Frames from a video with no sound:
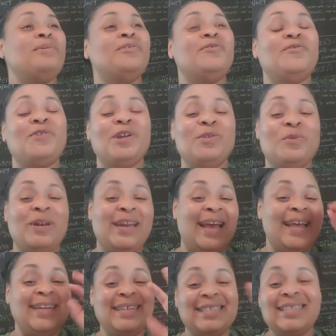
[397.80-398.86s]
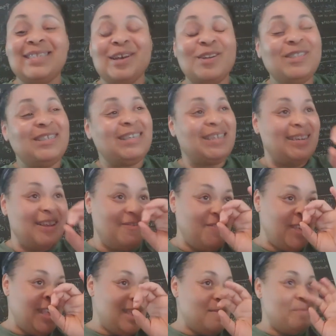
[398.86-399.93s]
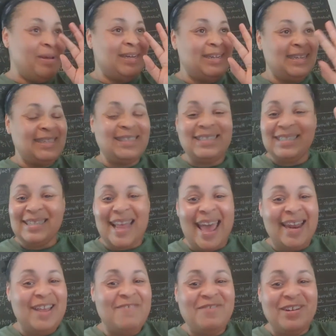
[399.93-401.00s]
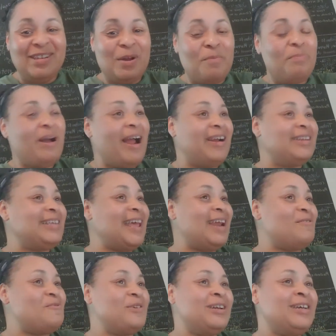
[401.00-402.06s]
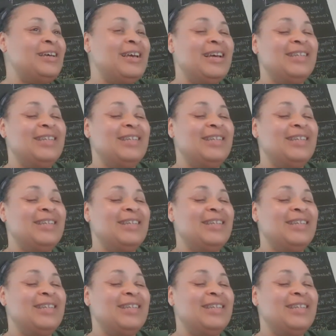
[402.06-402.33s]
before you were that is so significant but this is not even the part that i want